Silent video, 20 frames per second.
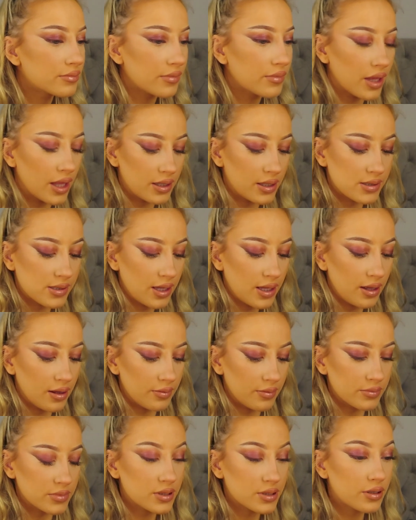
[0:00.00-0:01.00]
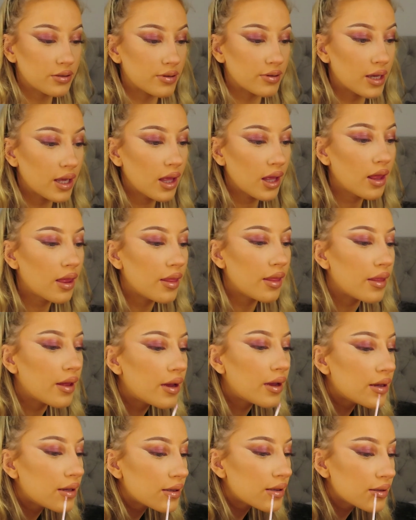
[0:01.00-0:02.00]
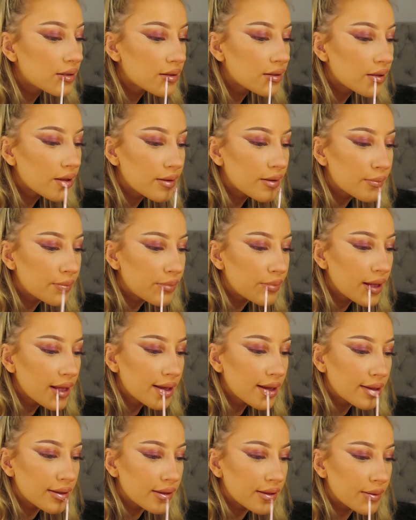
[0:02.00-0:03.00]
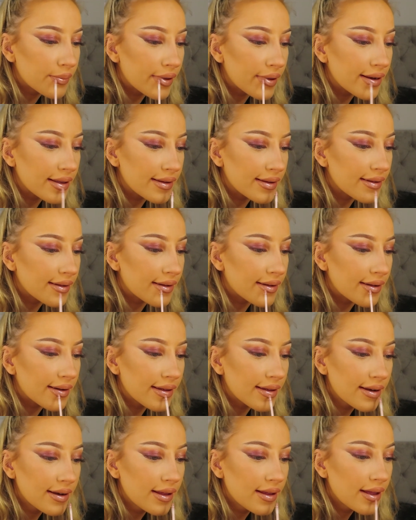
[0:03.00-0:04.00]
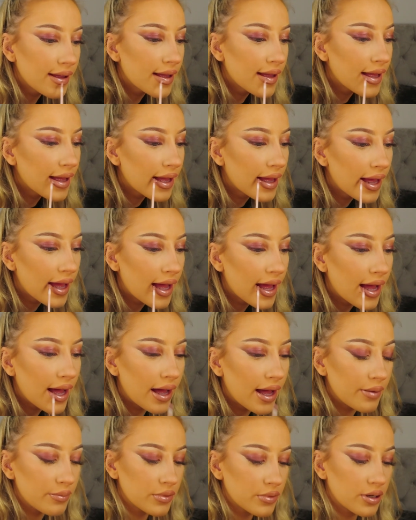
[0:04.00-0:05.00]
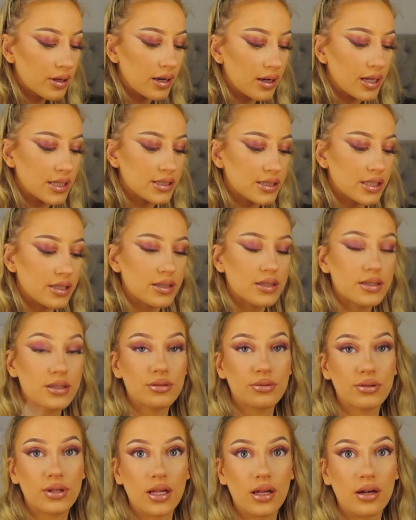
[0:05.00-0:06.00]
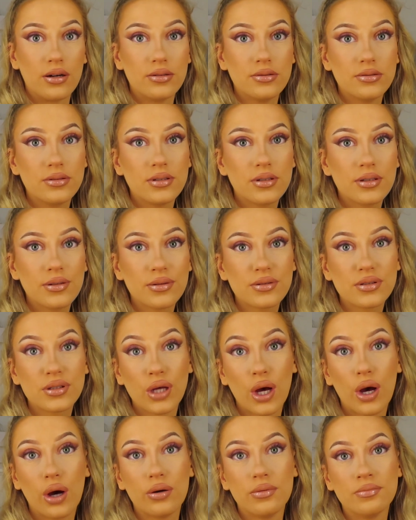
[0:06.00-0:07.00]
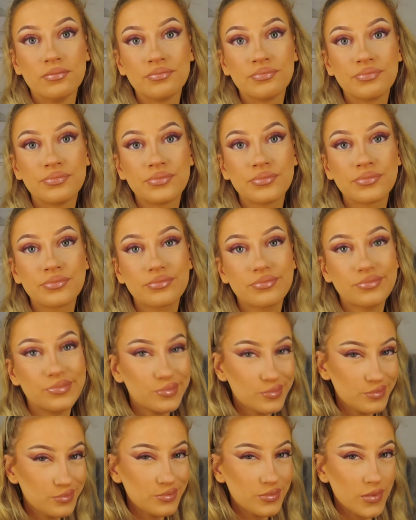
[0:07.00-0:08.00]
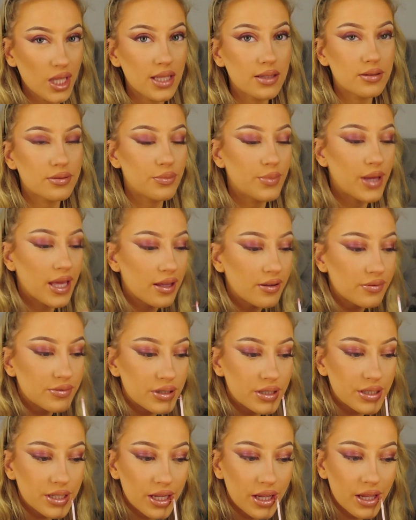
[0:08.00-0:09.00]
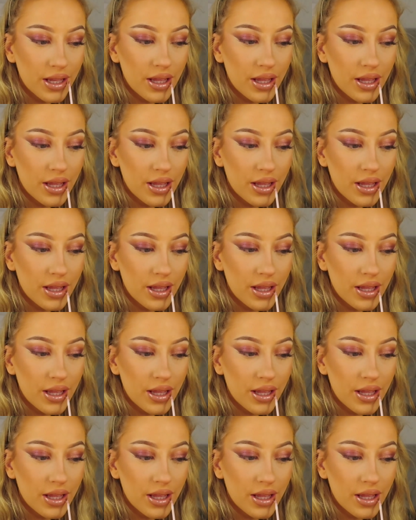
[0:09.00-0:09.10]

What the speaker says: that is it, I'm sorry, that is bang on the money, darling. I'm not gonna lie to you, this is really old, so it's from Avon.